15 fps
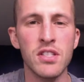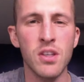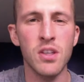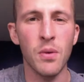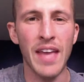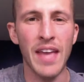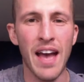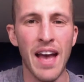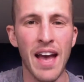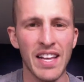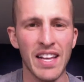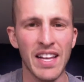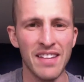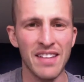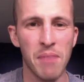so we have
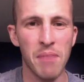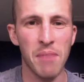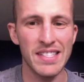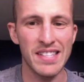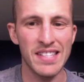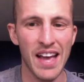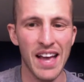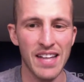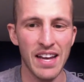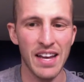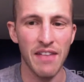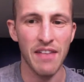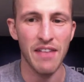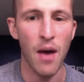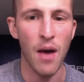like a bite-sized
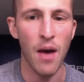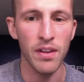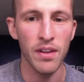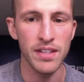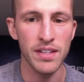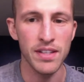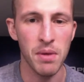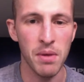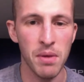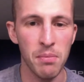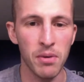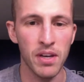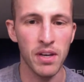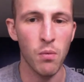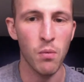kind of hour that people
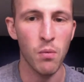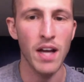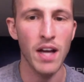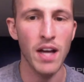can watch if